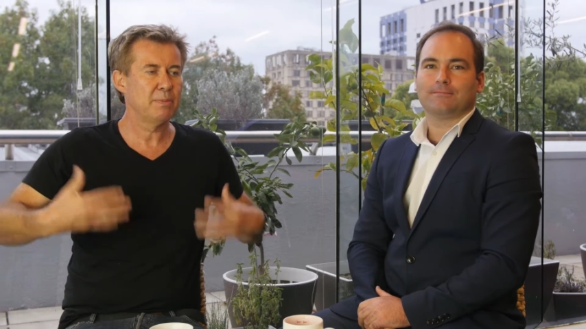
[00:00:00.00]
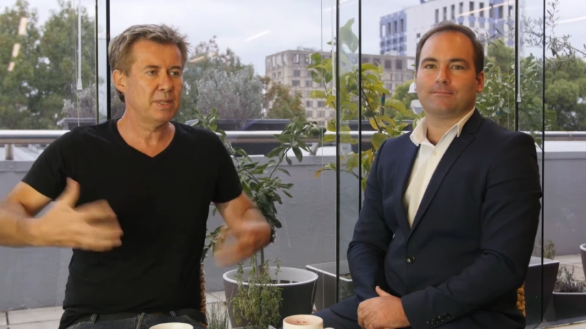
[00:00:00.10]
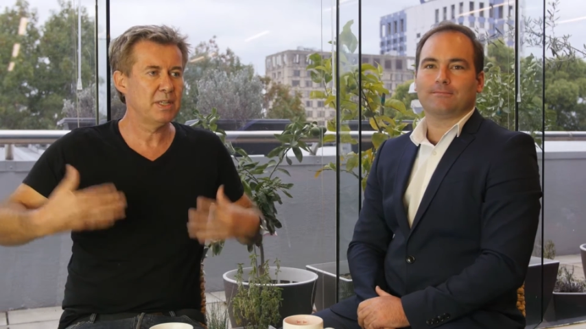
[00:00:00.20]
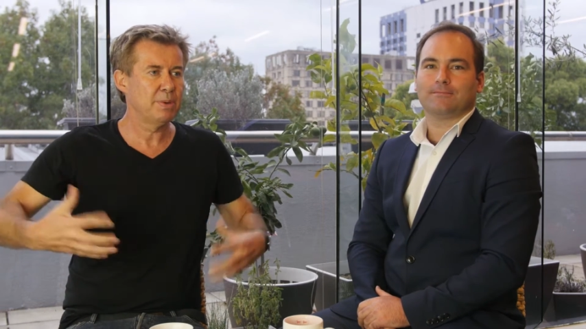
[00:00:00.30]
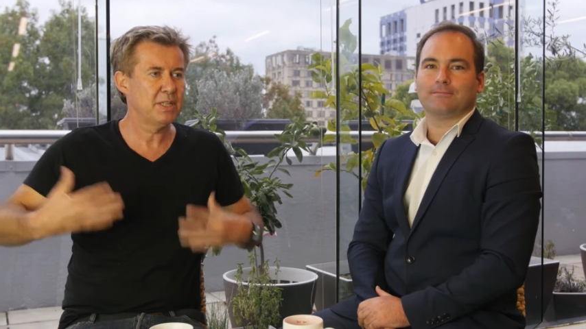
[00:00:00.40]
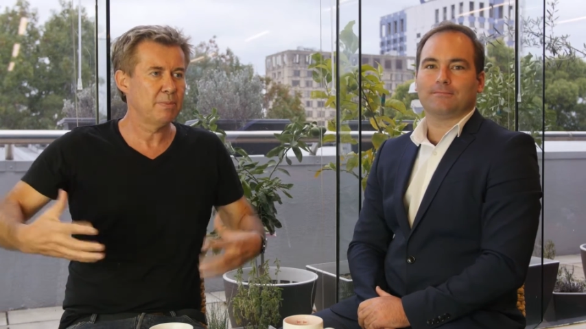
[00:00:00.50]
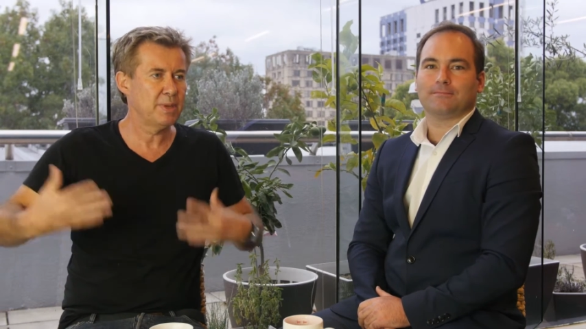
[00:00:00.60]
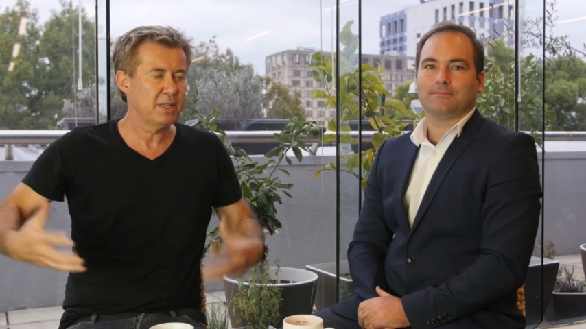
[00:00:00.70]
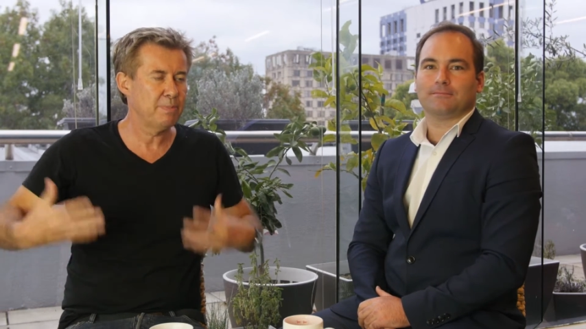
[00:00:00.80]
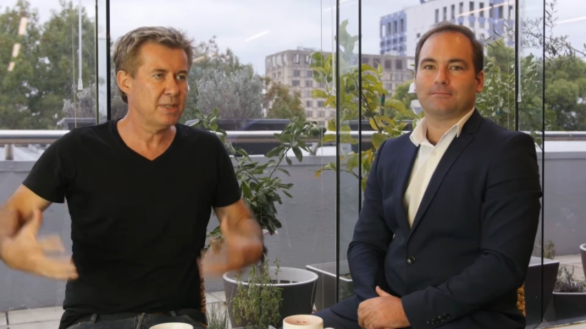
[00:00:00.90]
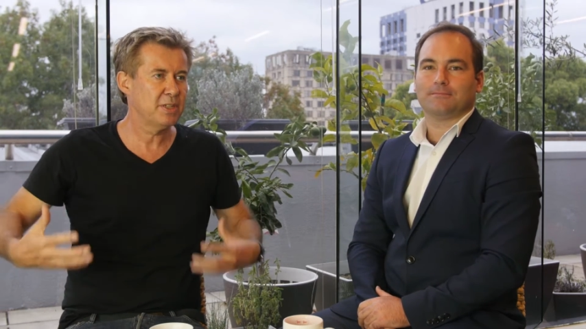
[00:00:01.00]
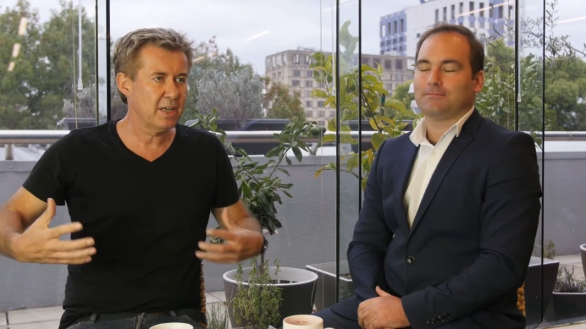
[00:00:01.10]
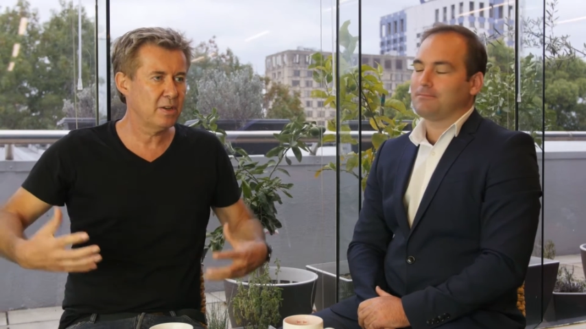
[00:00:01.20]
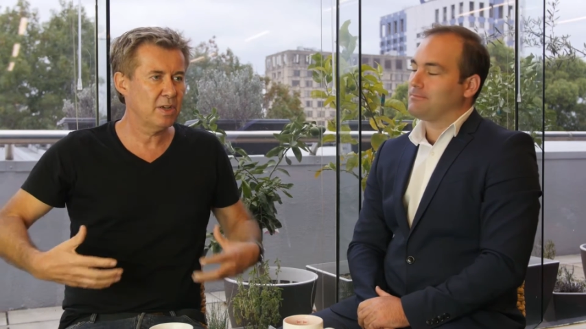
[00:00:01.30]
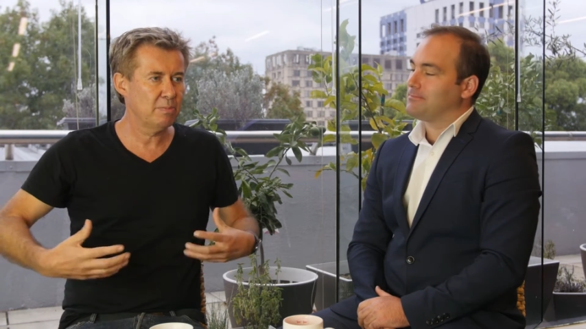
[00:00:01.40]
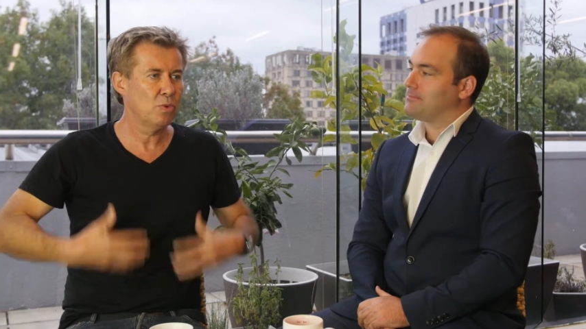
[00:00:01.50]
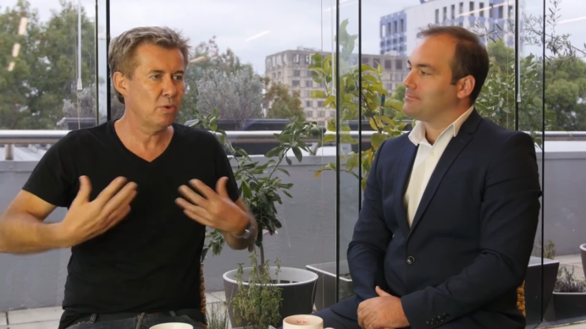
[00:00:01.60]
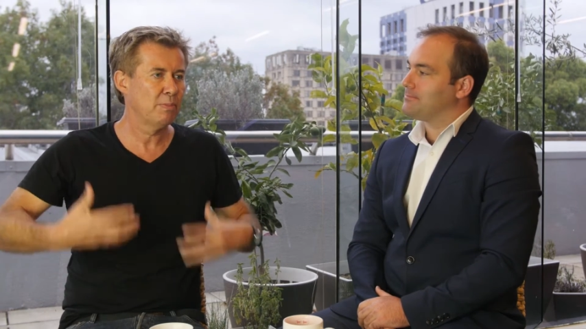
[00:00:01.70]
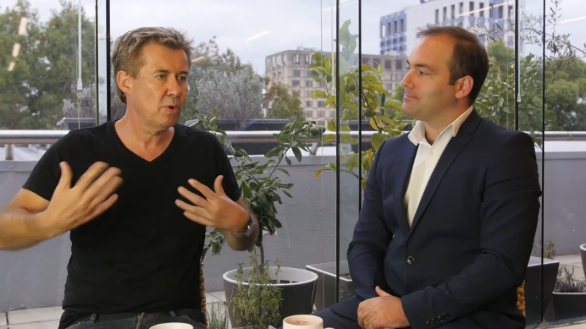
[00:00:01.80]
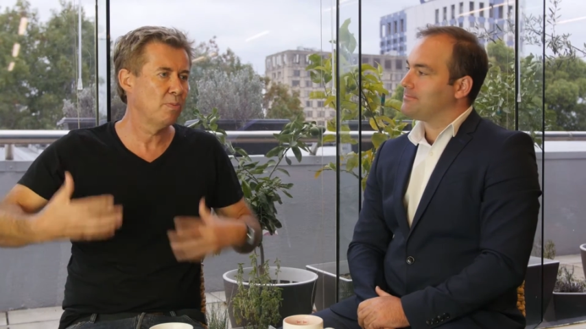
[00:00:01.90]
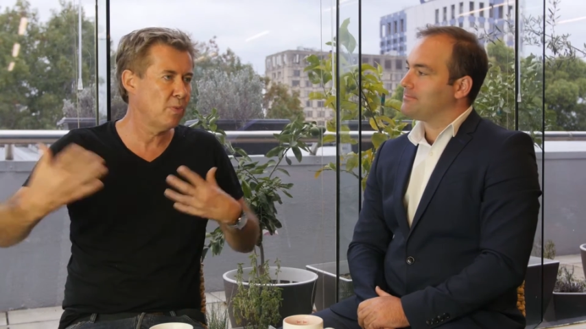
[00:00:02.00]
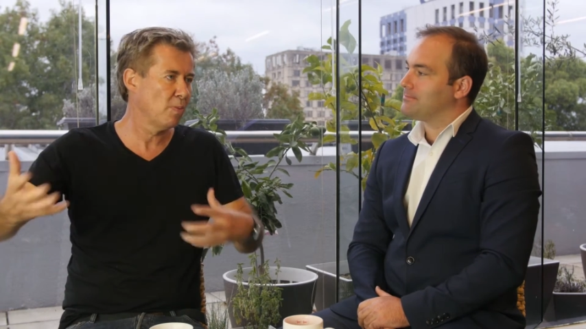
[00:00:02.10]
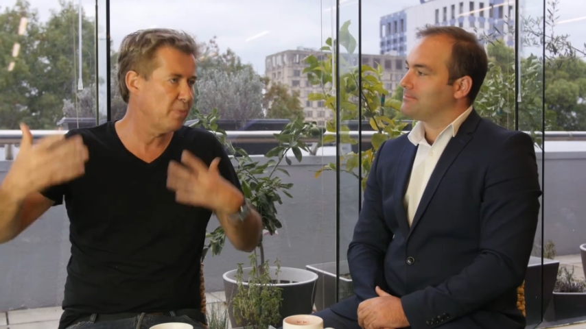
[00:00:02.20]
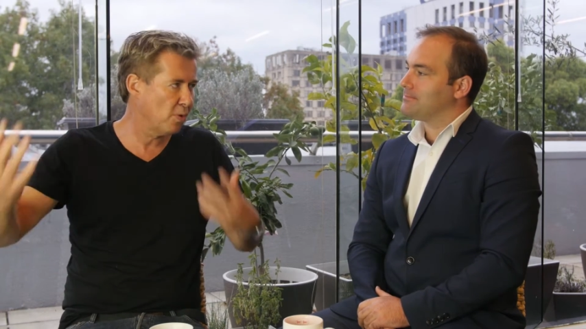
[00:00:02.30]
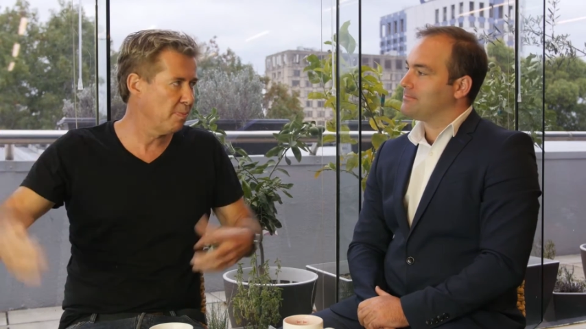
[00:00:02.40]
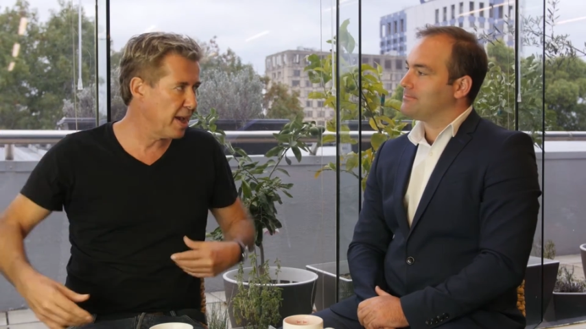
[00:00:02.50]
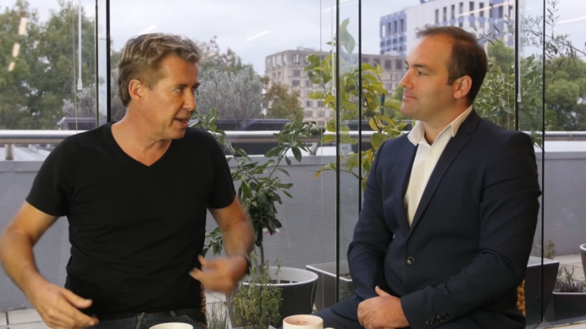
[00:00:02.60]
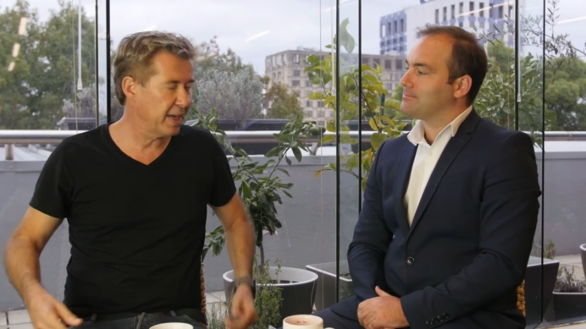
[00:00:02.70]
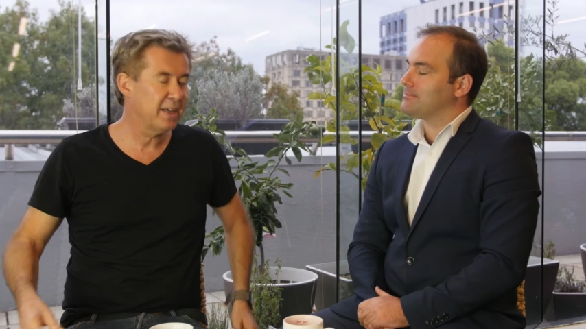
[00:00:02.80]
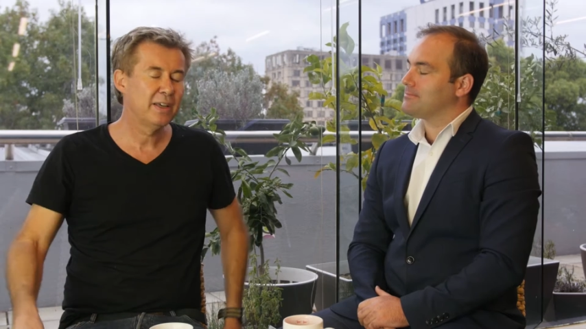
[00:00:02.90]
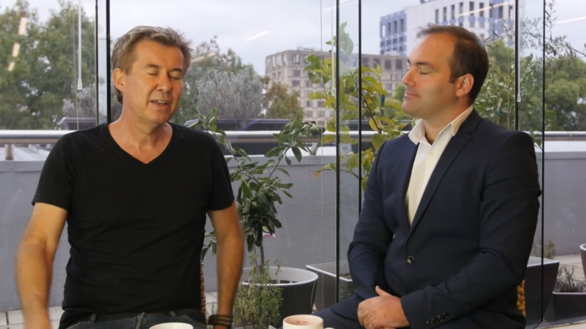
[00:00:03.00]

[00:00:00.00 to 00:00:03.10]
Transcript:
Speaker 1: busy, busy, busy, busy, and earn more and more, more, more money,